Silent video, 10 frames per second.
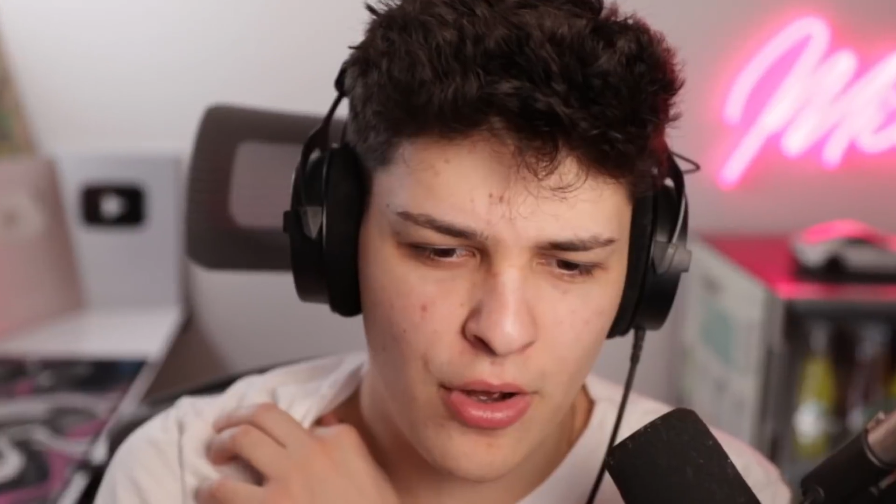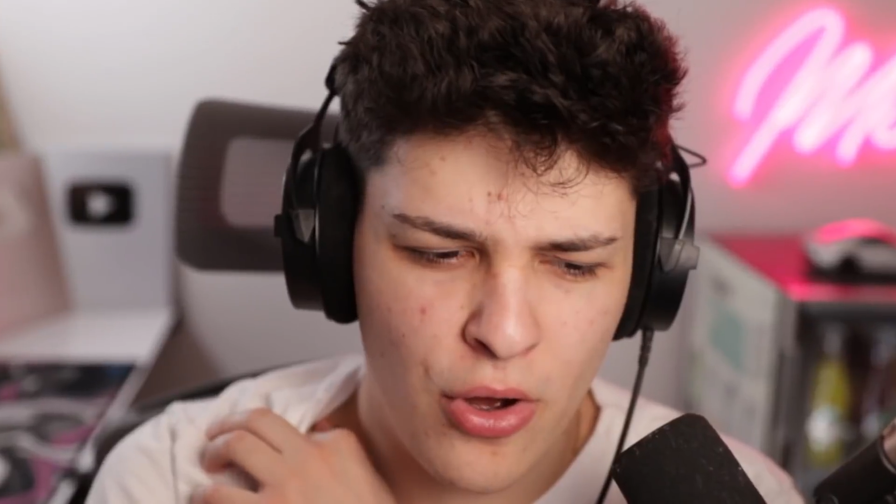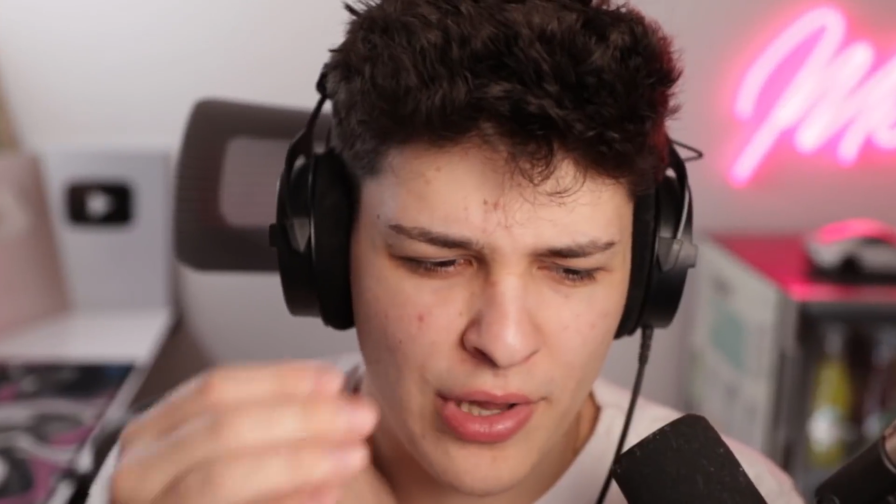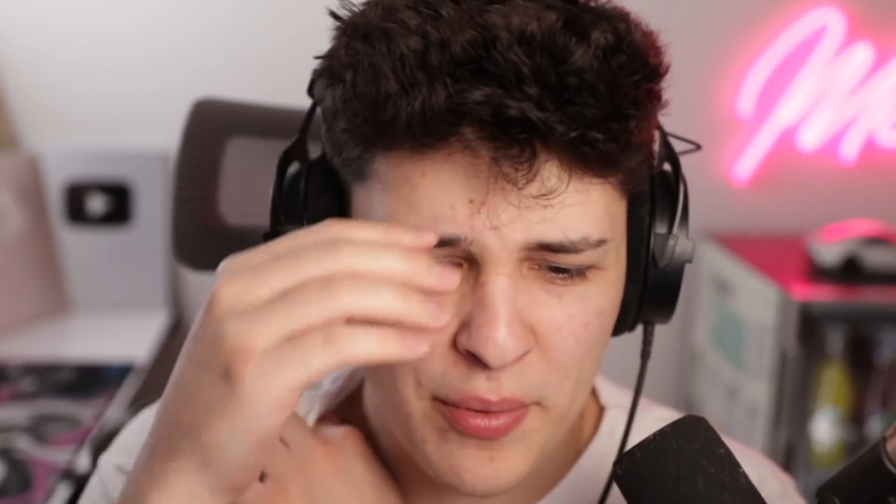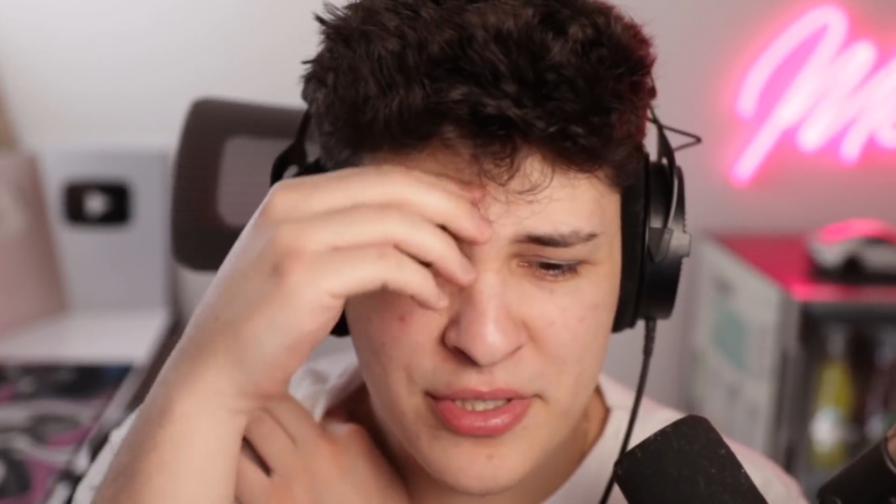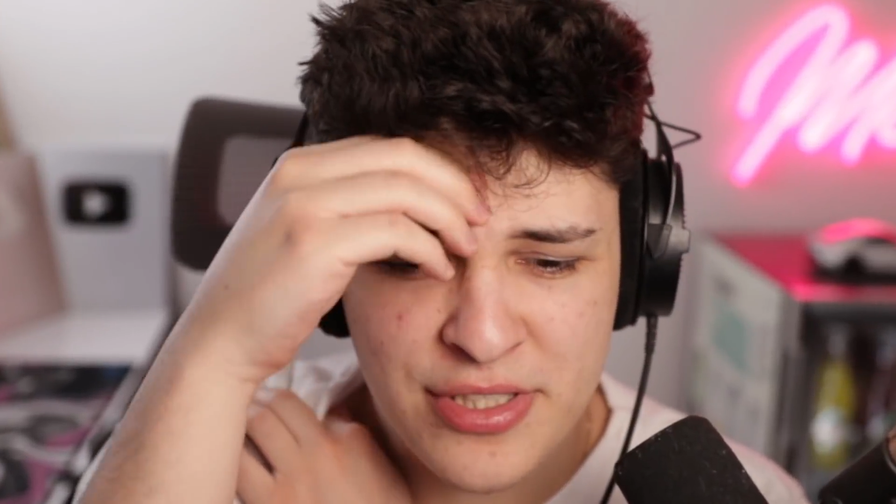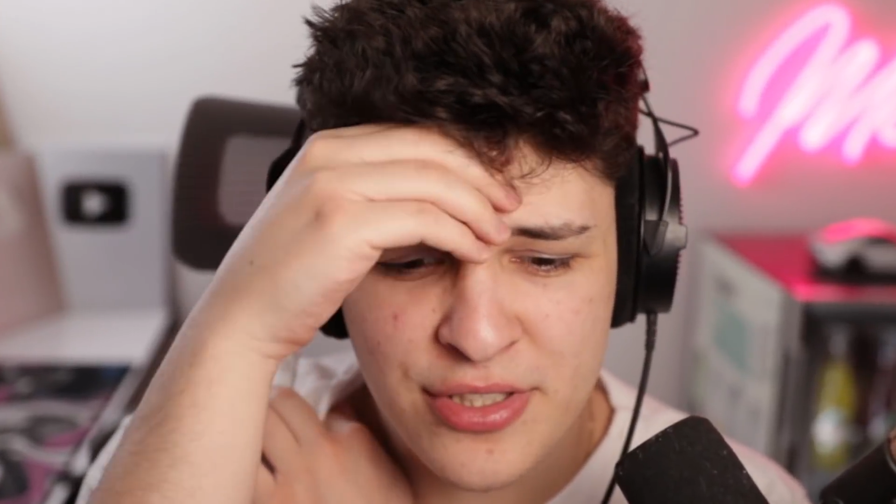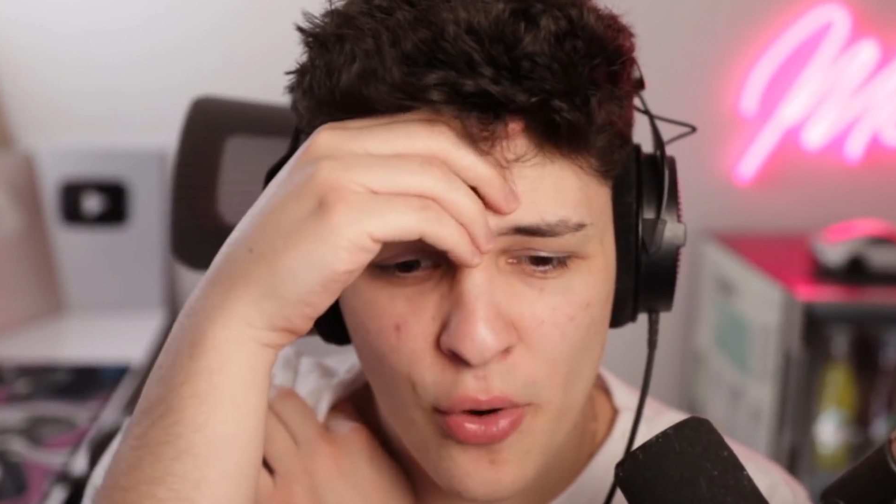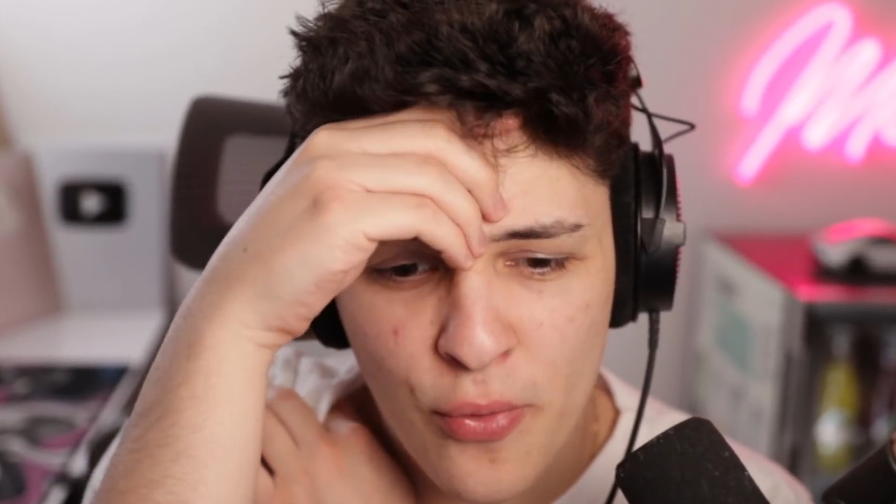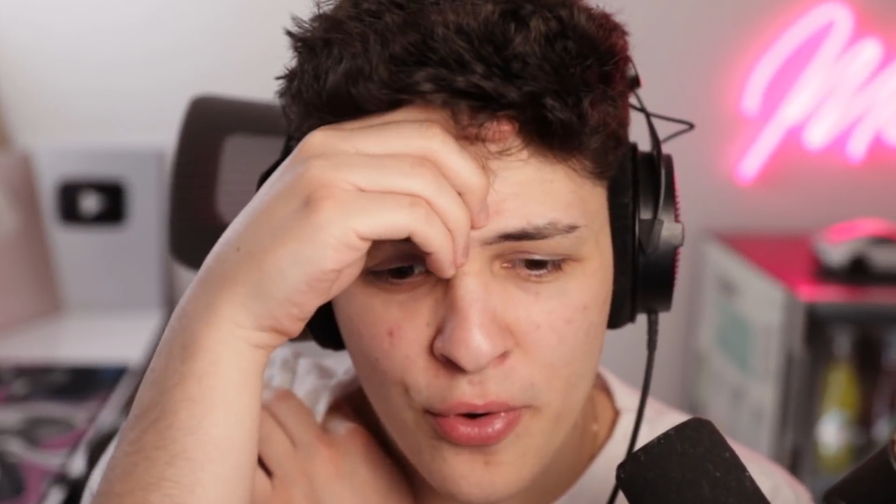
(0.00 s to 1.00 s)
Oh, that was
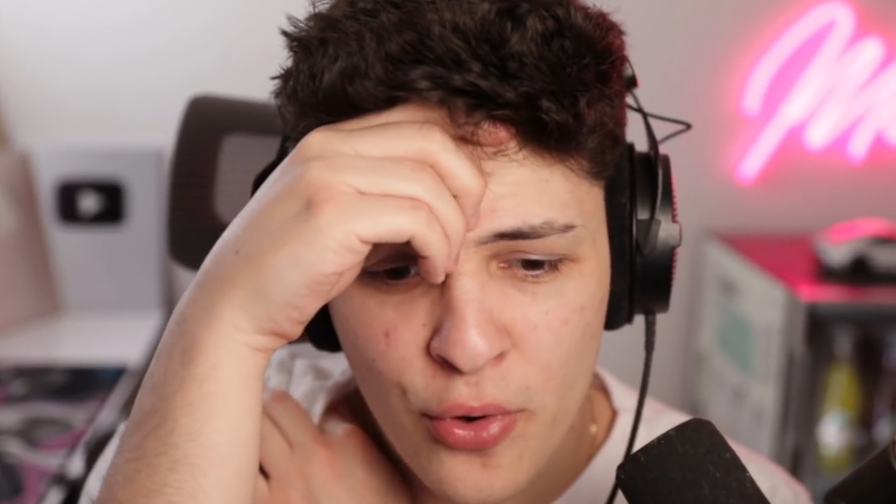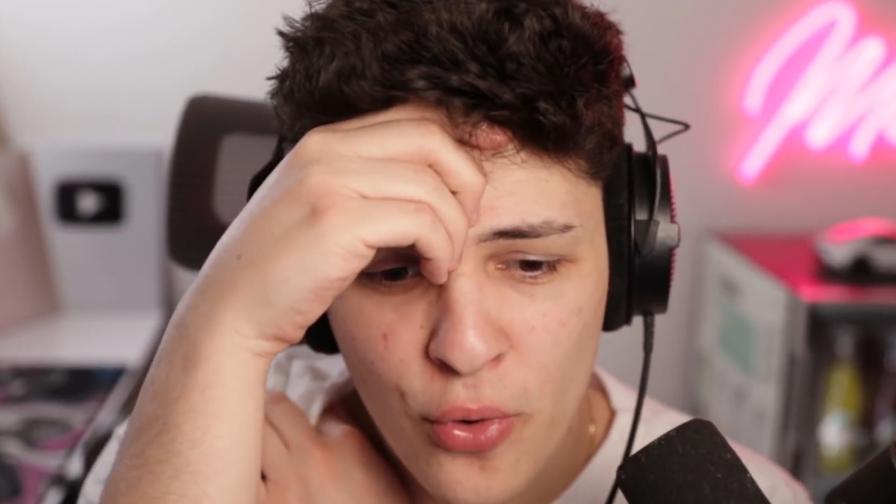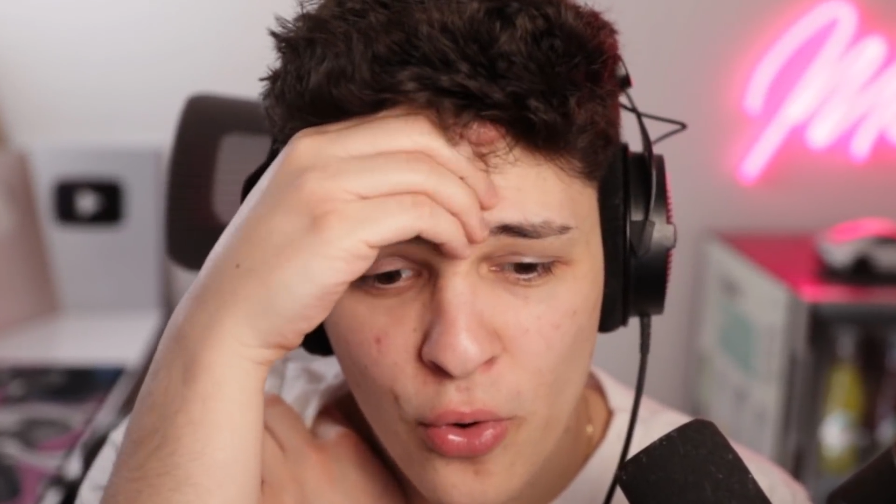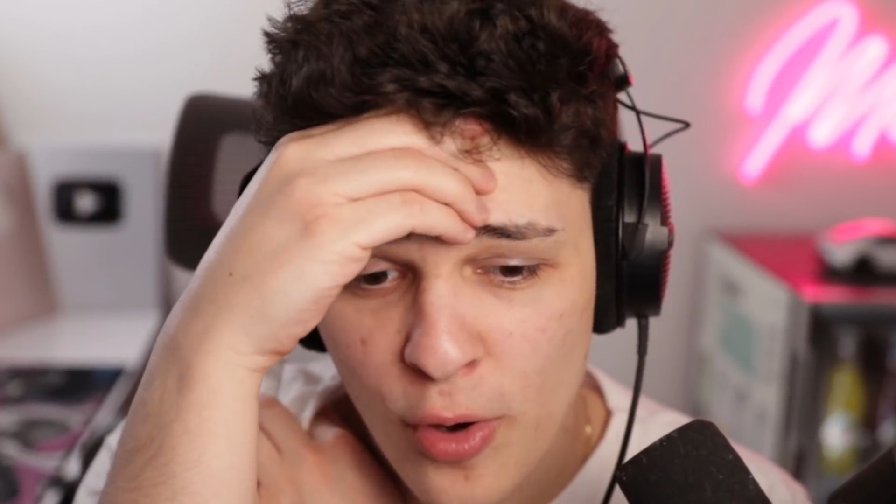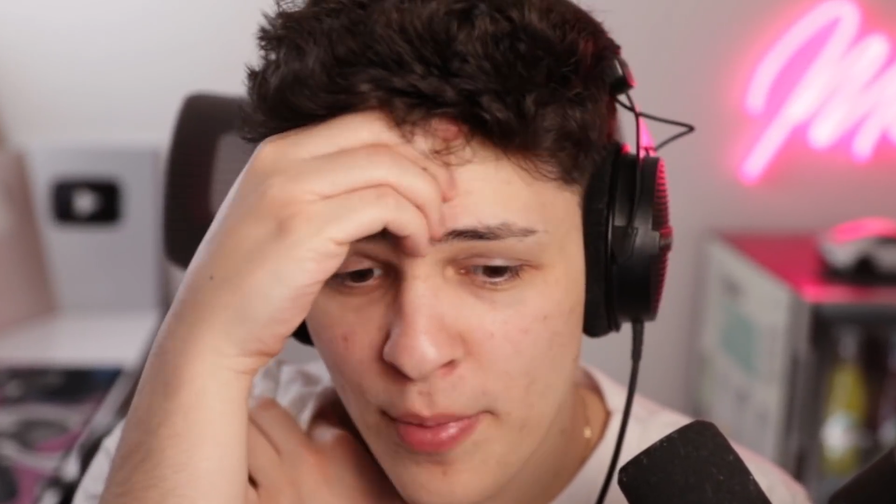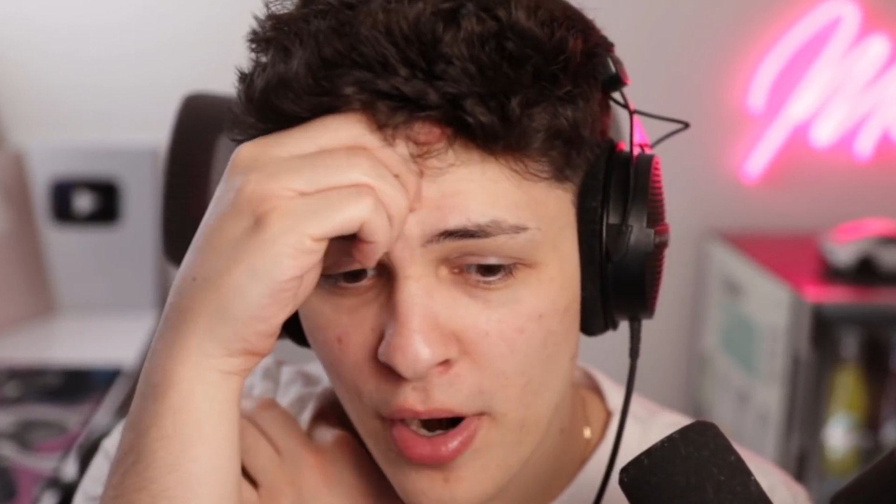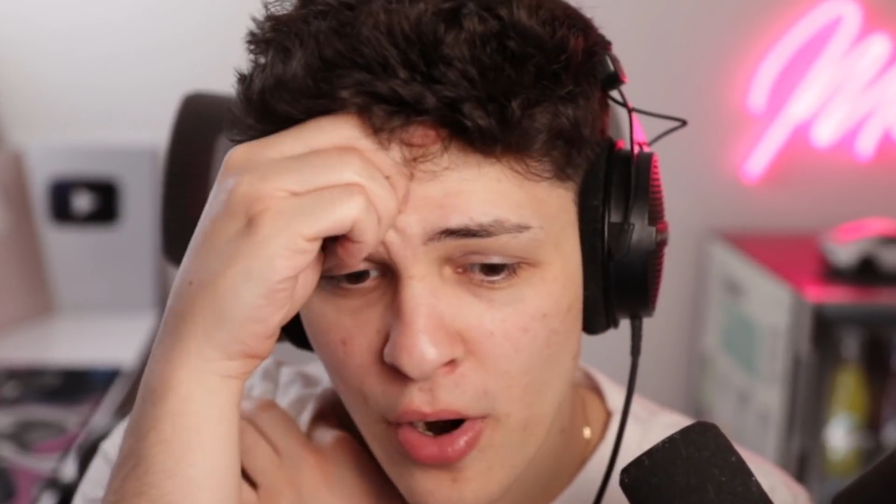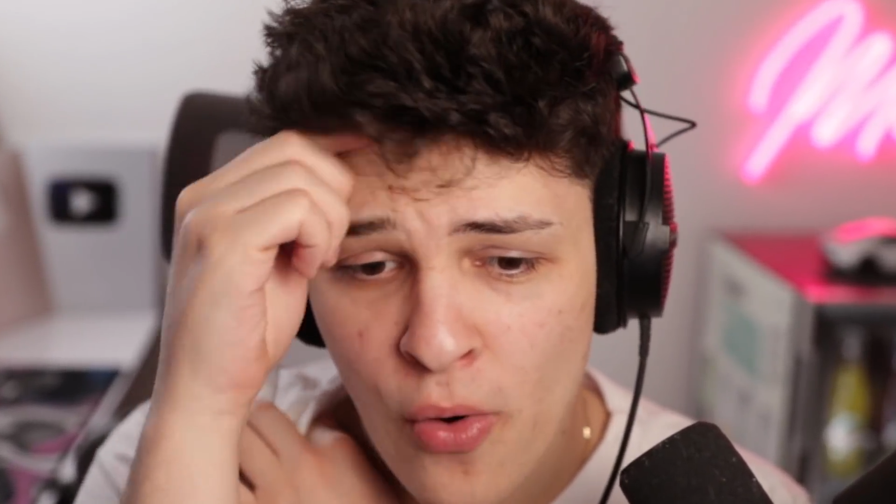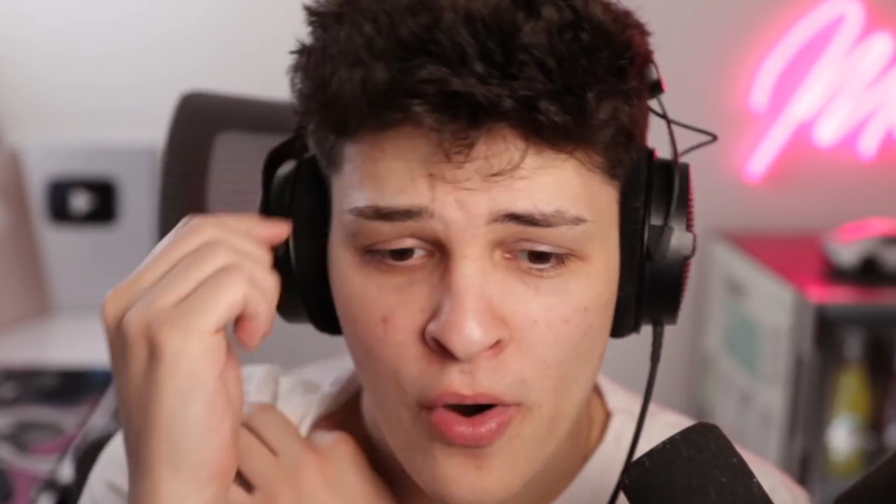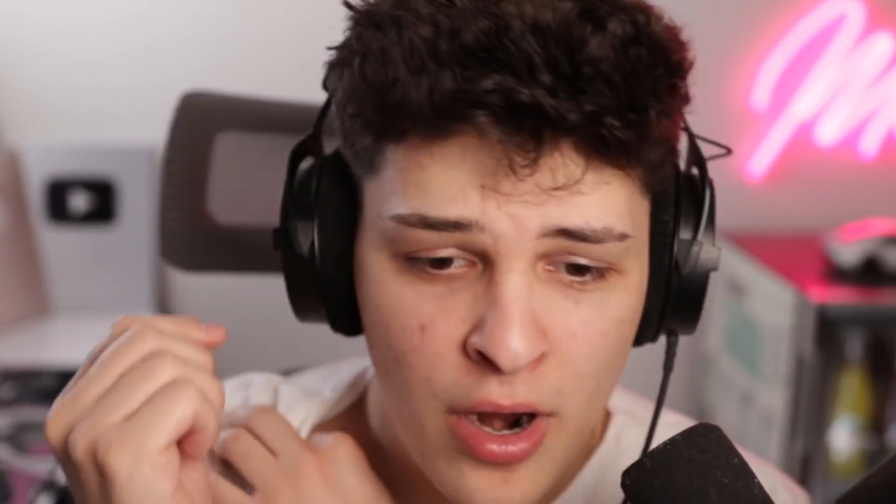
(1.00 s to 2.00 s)
so cool,
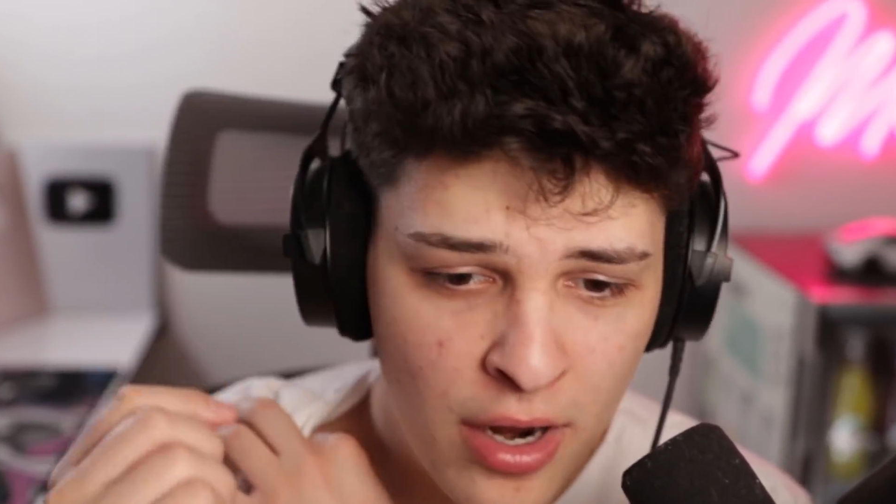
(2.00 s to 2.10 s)
bro.